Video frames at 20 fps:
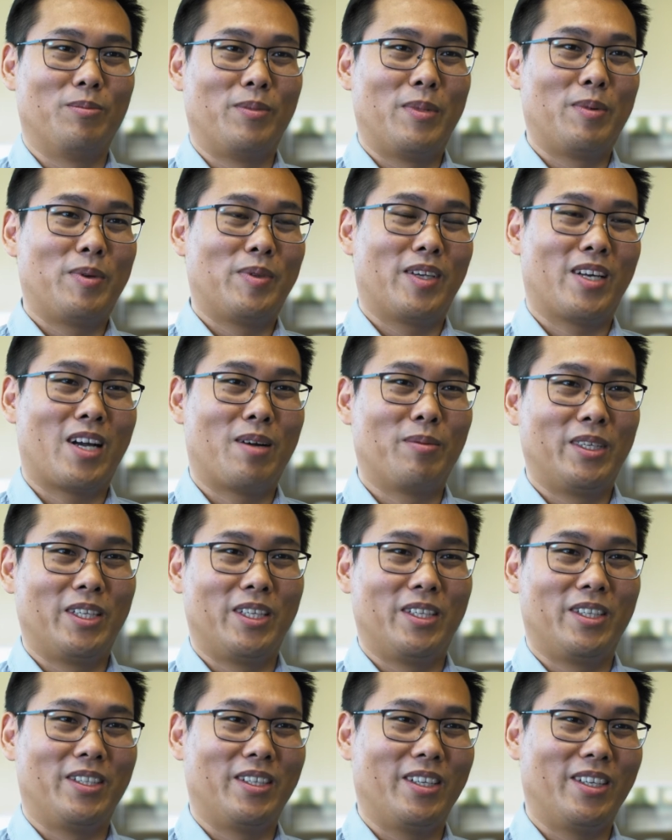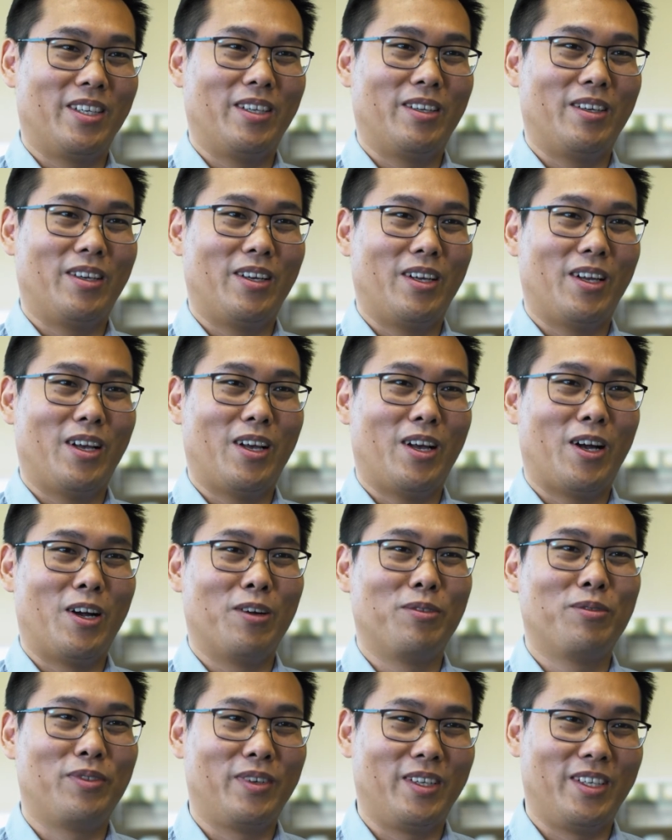maybe the company,
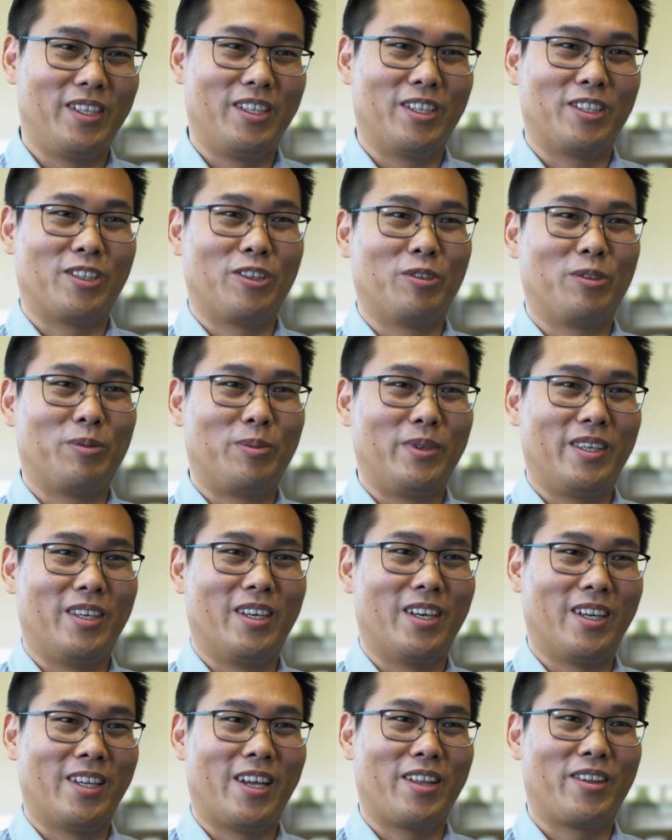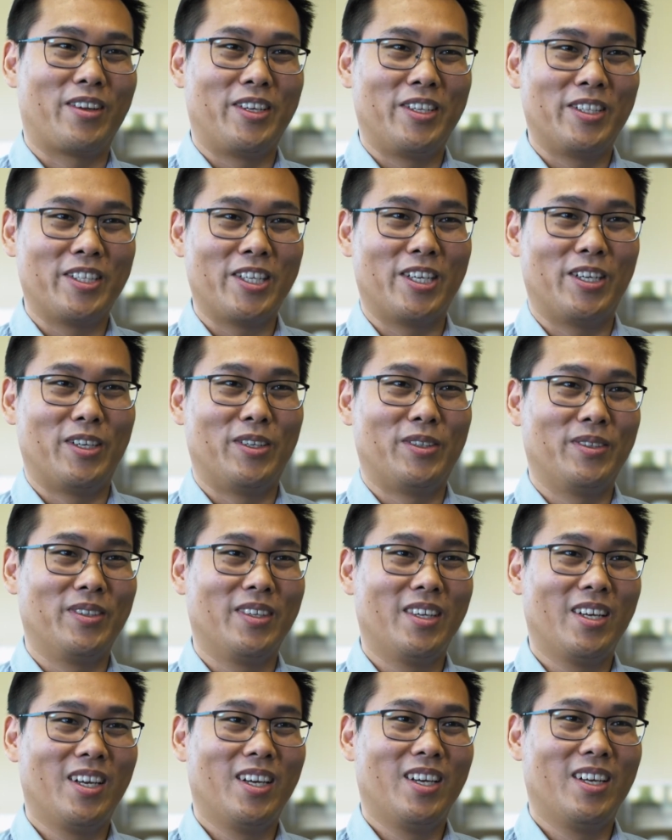hopefully, is going to be another Intel.
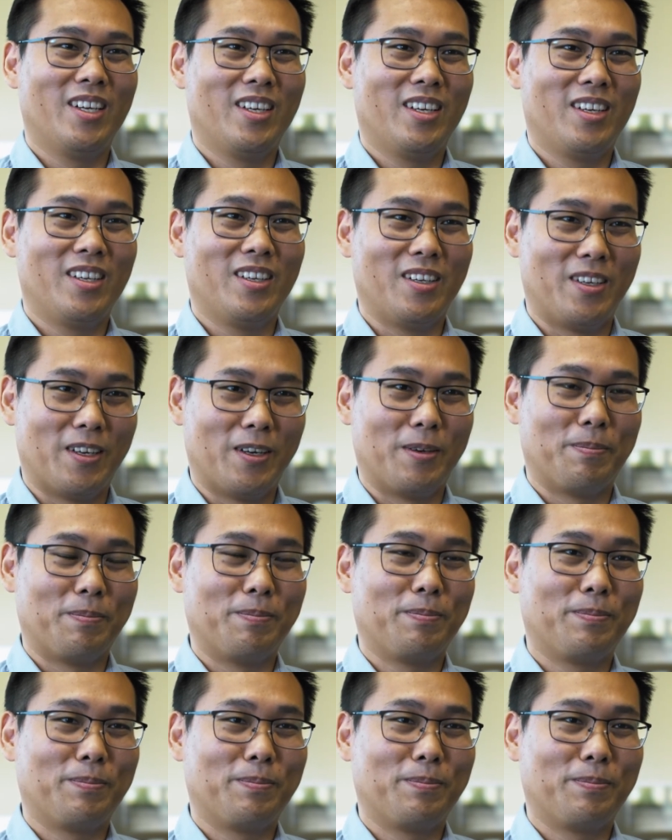Yeah.